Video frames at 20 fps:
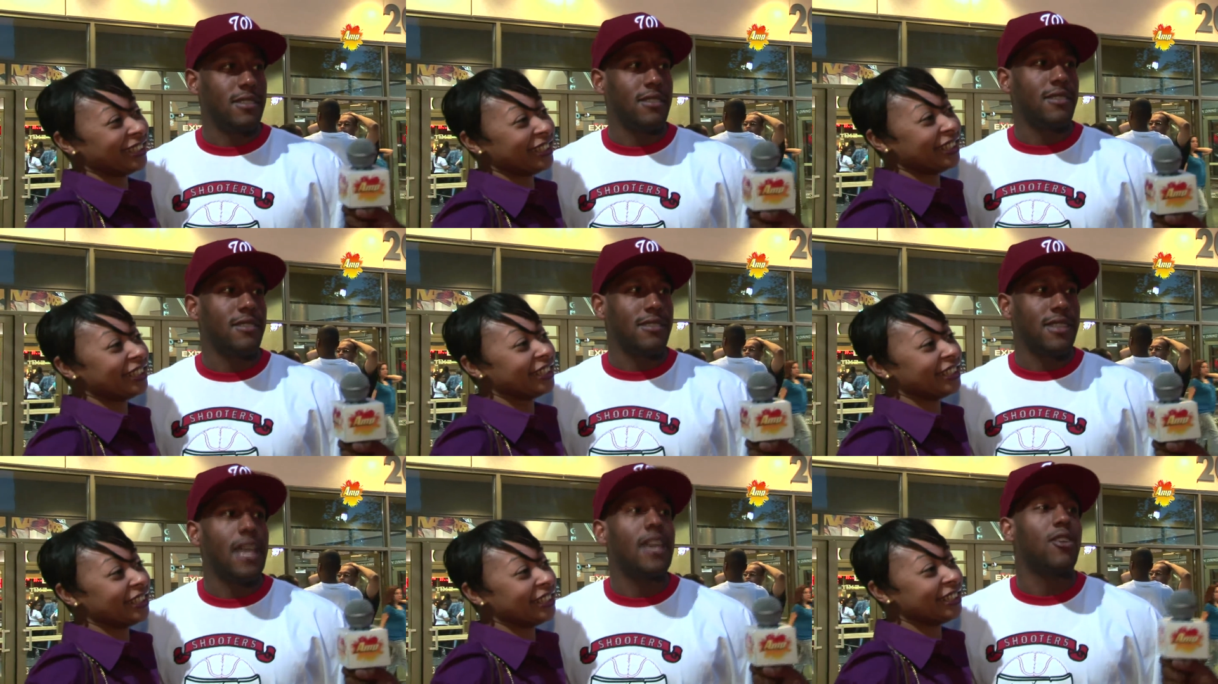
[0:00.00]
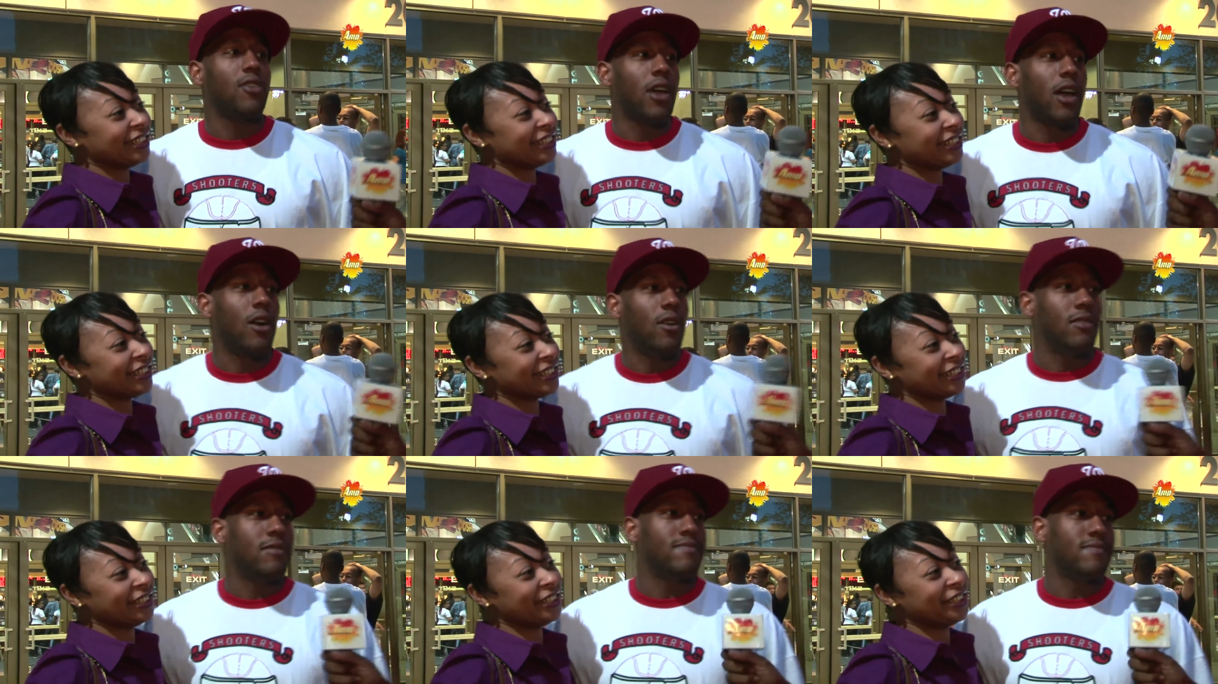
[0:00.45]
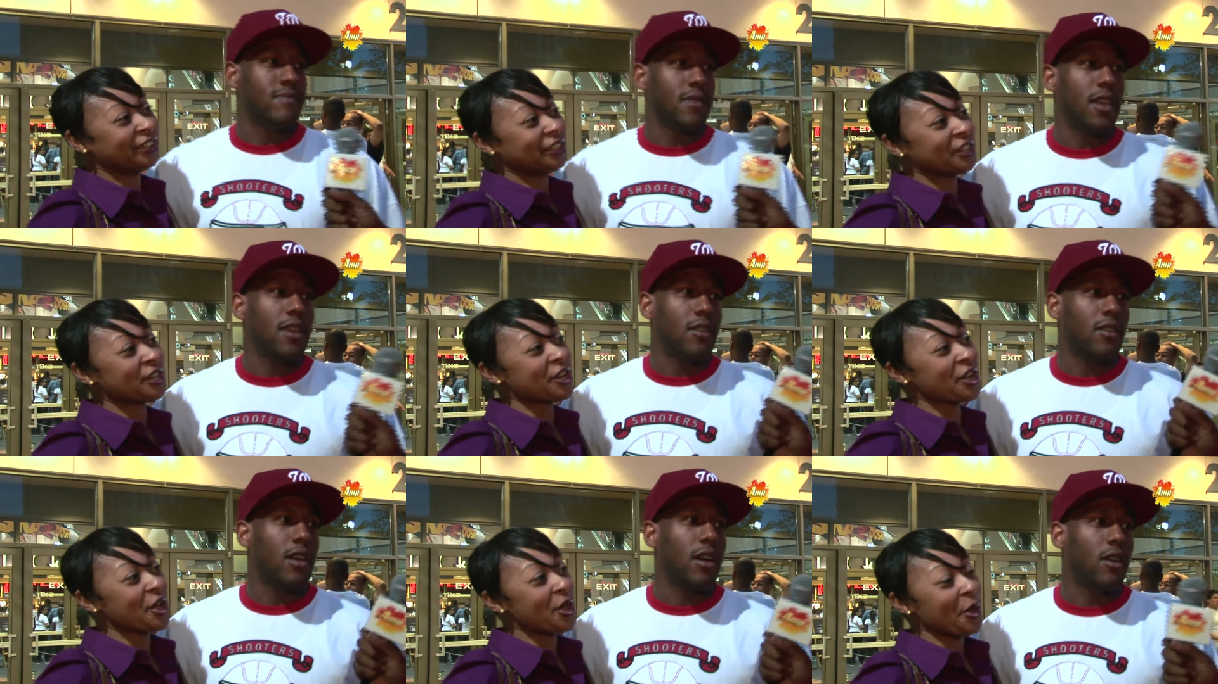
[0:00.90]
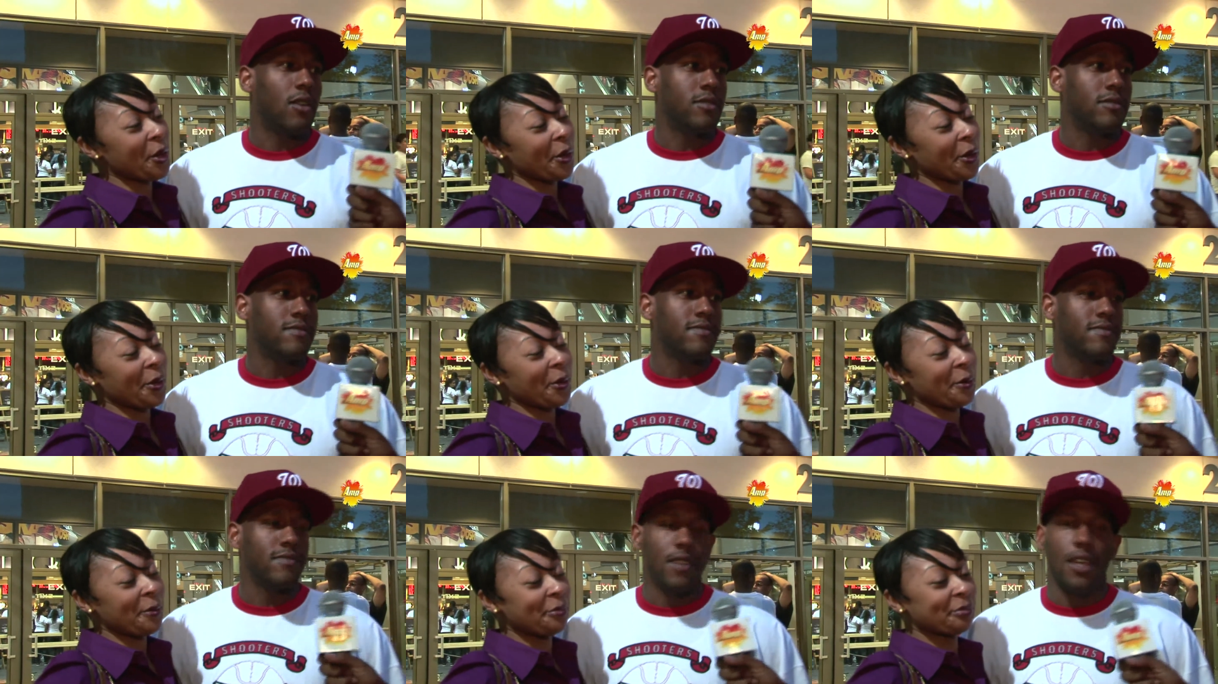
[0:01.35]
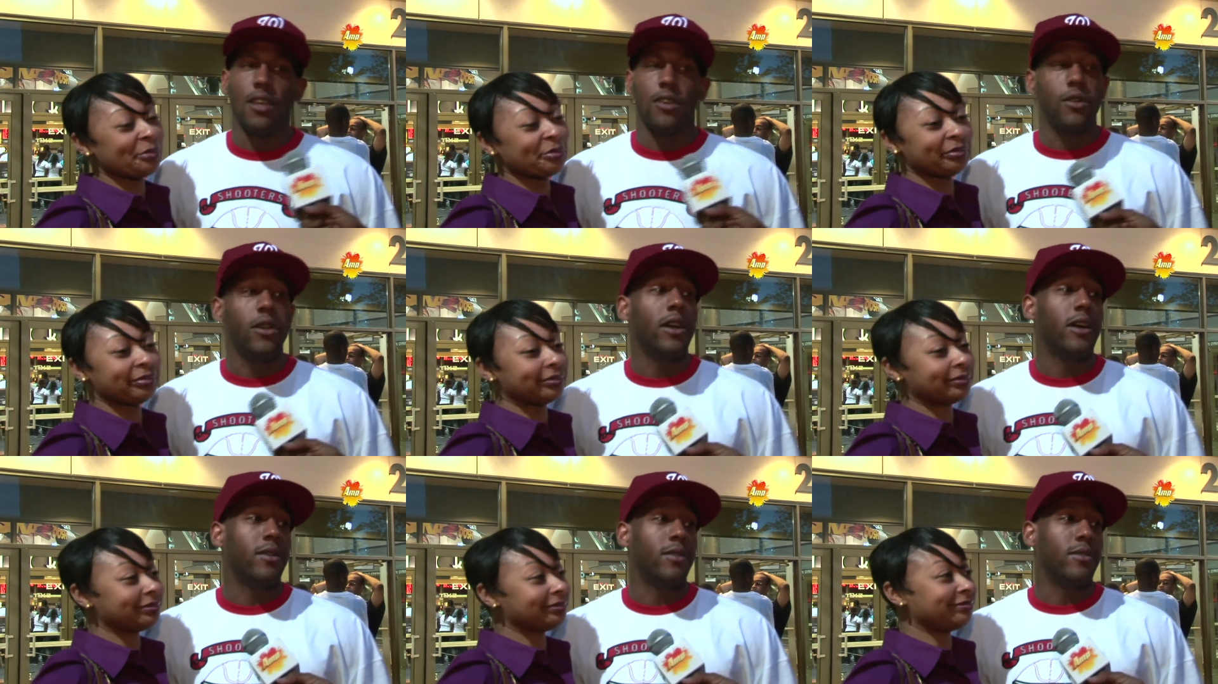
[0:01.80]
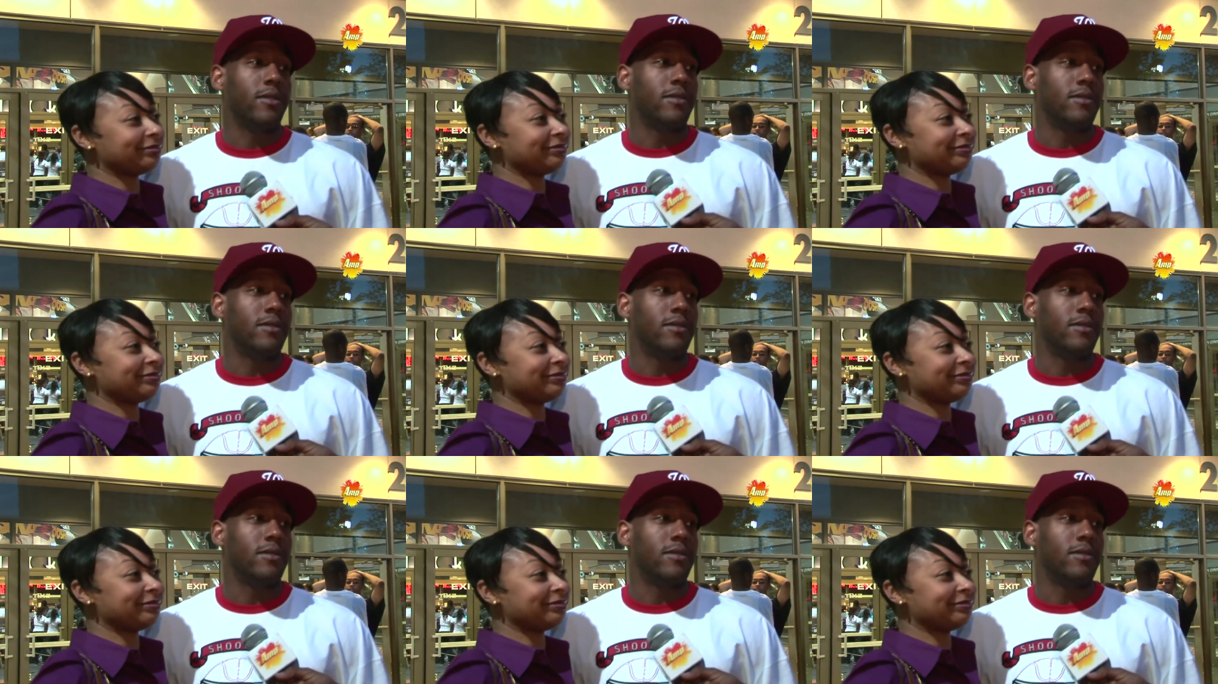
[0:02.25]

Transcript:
Speaker 1: you holding go. it together. You sensitive. There you go.